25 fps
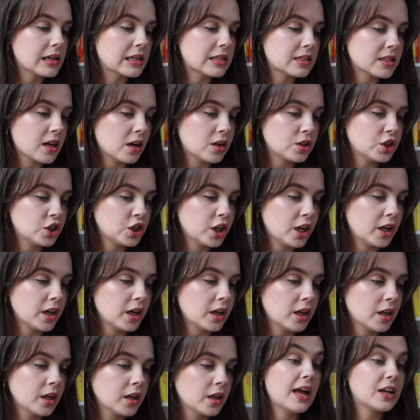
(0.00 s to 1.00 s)

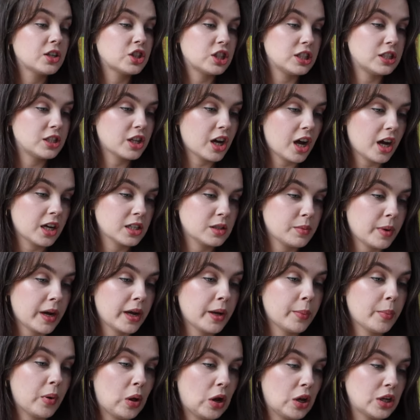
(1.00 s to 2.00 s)
Cassandra, she's cursed by
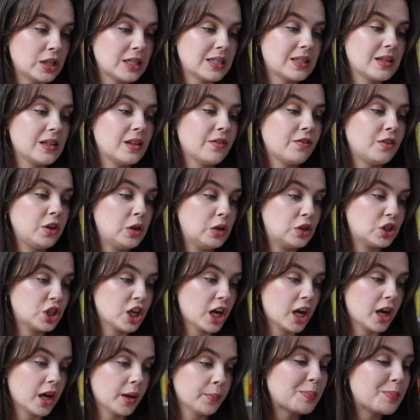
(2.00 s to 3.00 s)
Apollo to see the
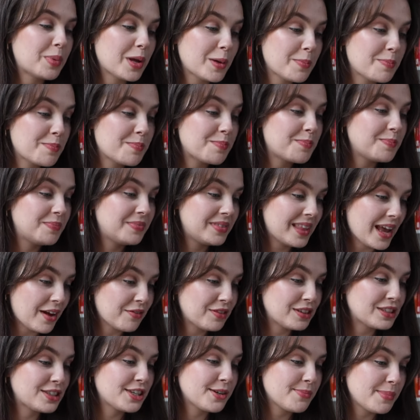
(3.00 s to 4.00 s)
future, but
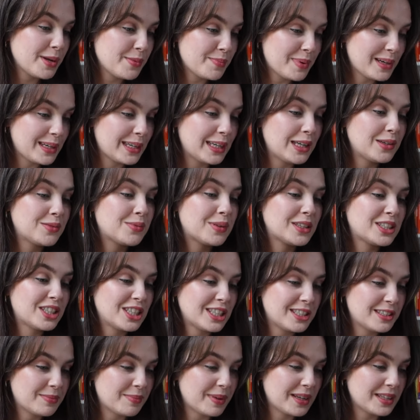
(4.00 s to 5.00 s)
never to be believed when
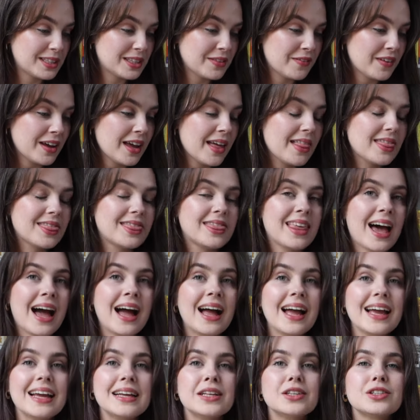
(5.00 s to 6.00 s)
she speaks of it.
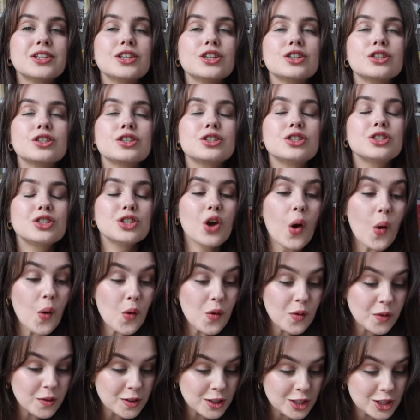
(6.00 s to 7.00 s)
That is
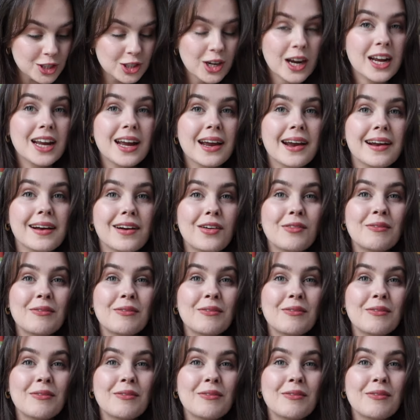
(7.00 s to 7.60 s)
so frustrating.